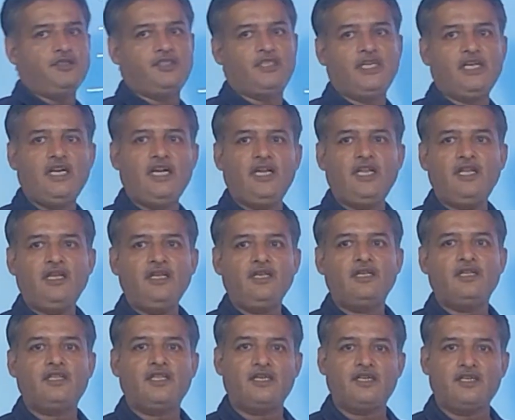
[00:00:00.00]
Generally,
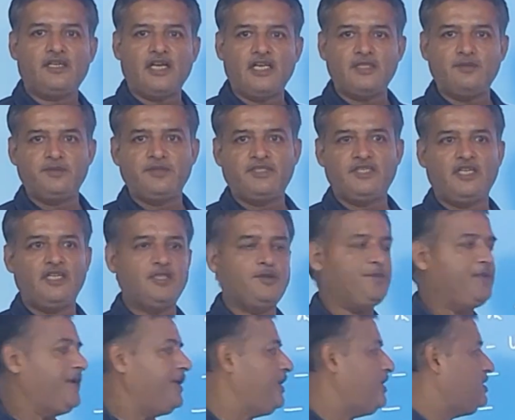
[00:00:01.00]
the transmission
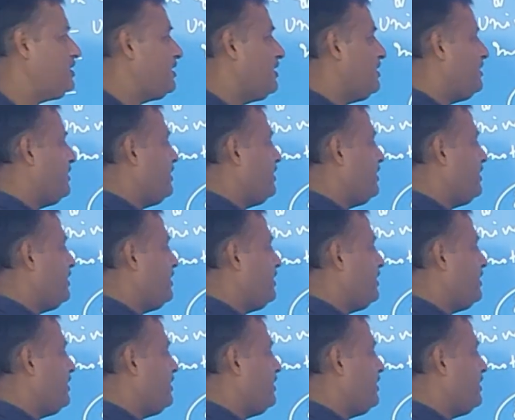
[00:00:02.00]
speed is